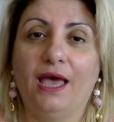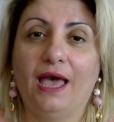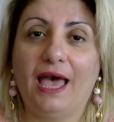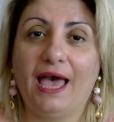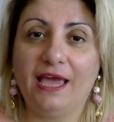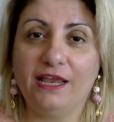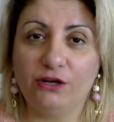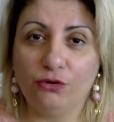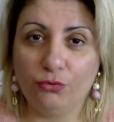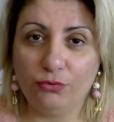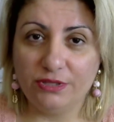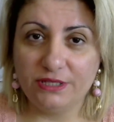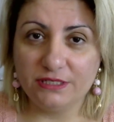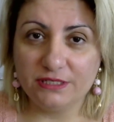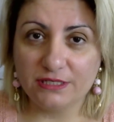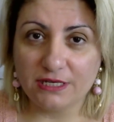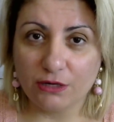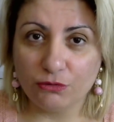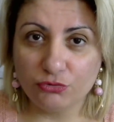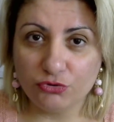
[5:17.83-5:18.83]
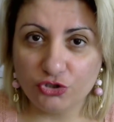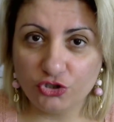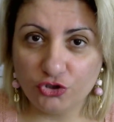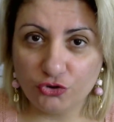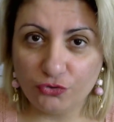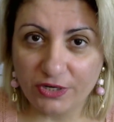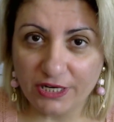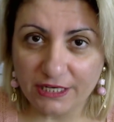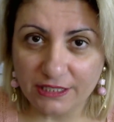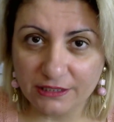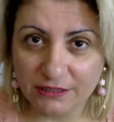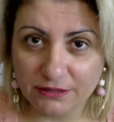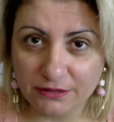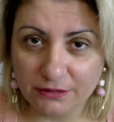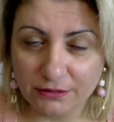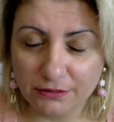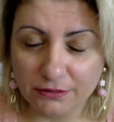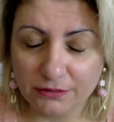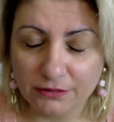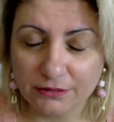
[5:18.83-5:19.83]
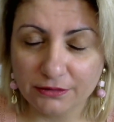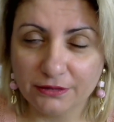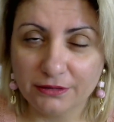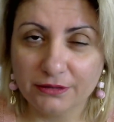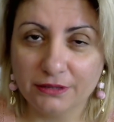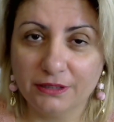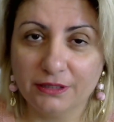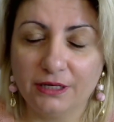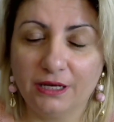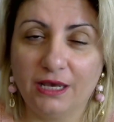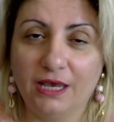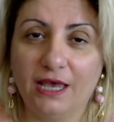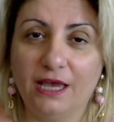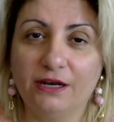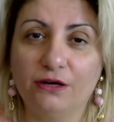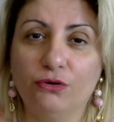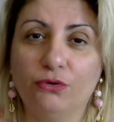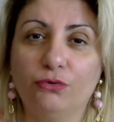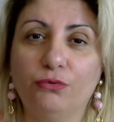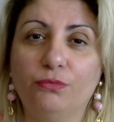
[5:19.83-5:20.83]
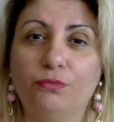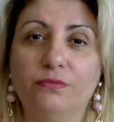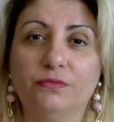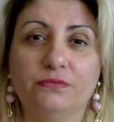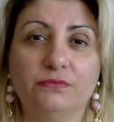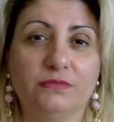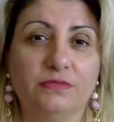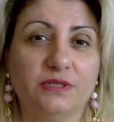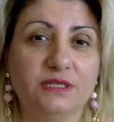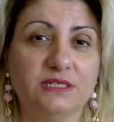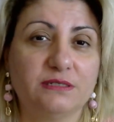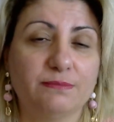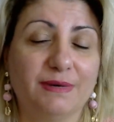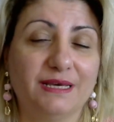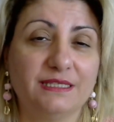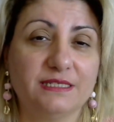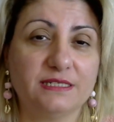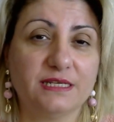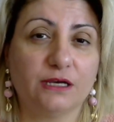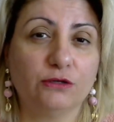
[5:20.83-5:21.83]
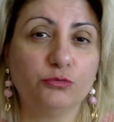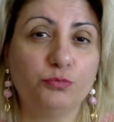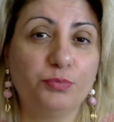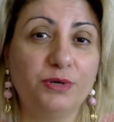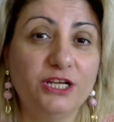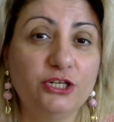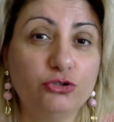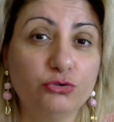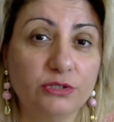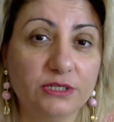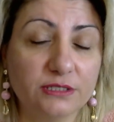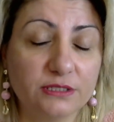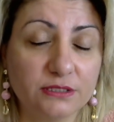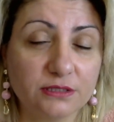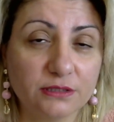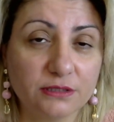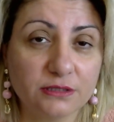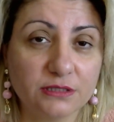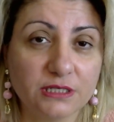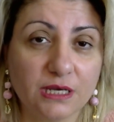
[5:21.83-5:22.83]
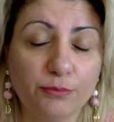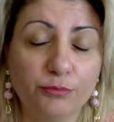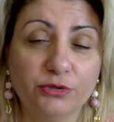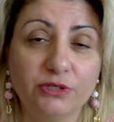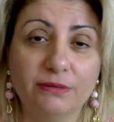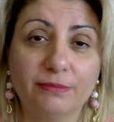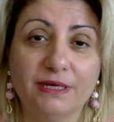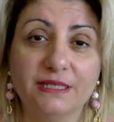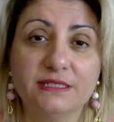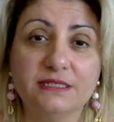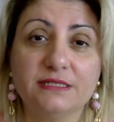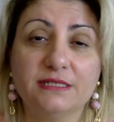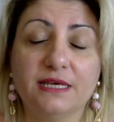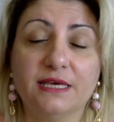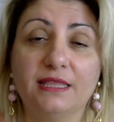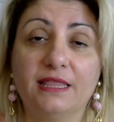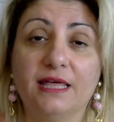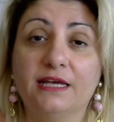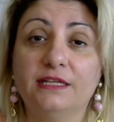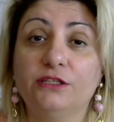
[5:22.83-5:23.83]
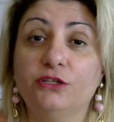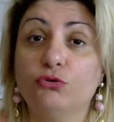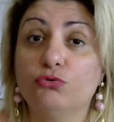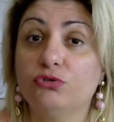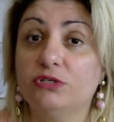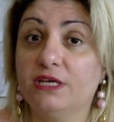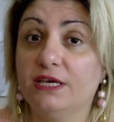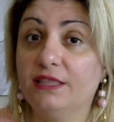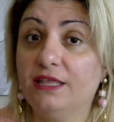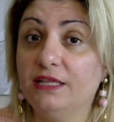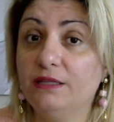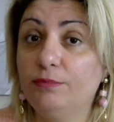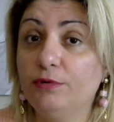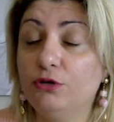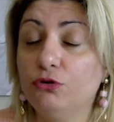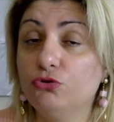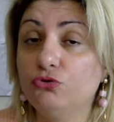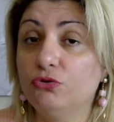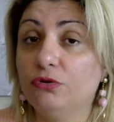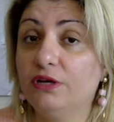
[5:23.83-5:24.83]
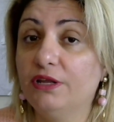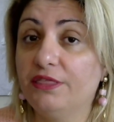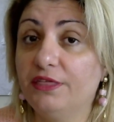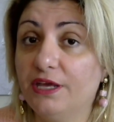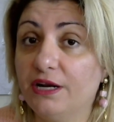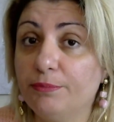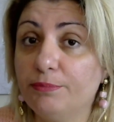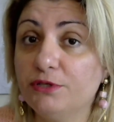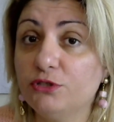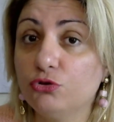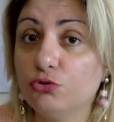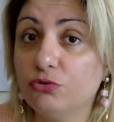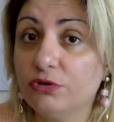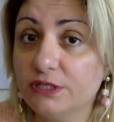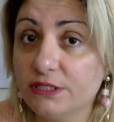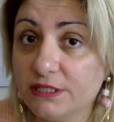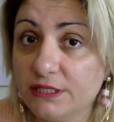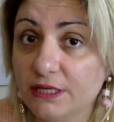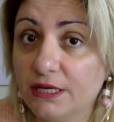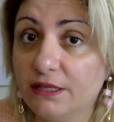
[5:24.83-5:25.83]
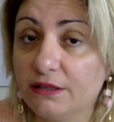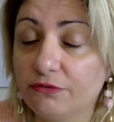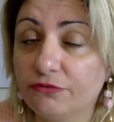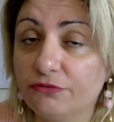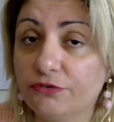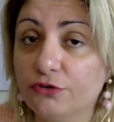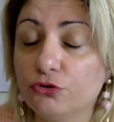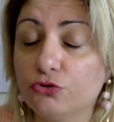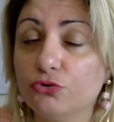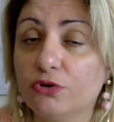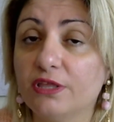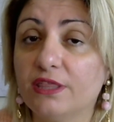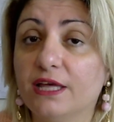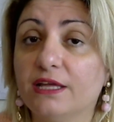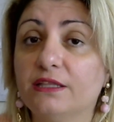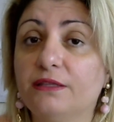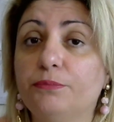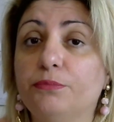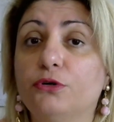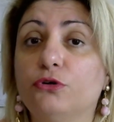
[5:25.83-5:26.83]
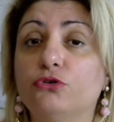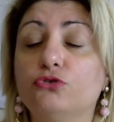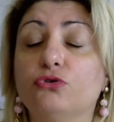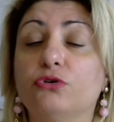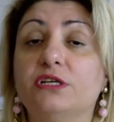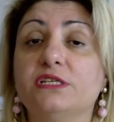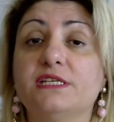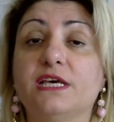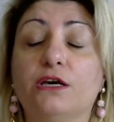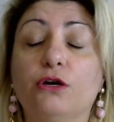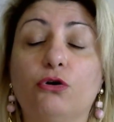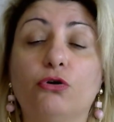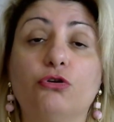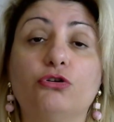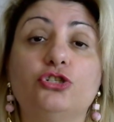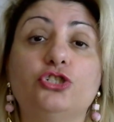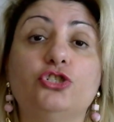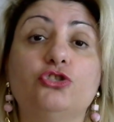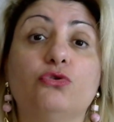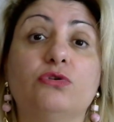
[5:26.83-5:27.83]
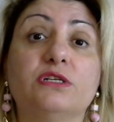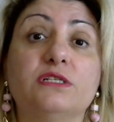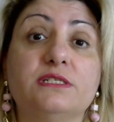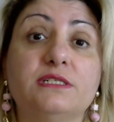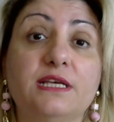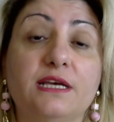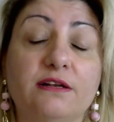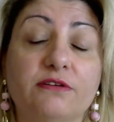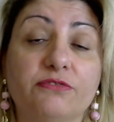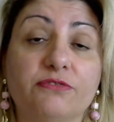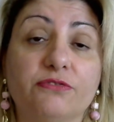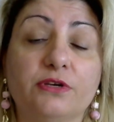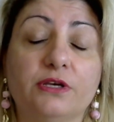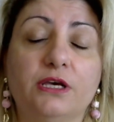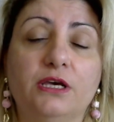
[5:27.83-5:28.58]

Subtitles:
I know this sounds strict. I know this might sound prejudiced. Somebody might say that. You say that because you're a therapist yourself. You say that because you're a psychologist yourself.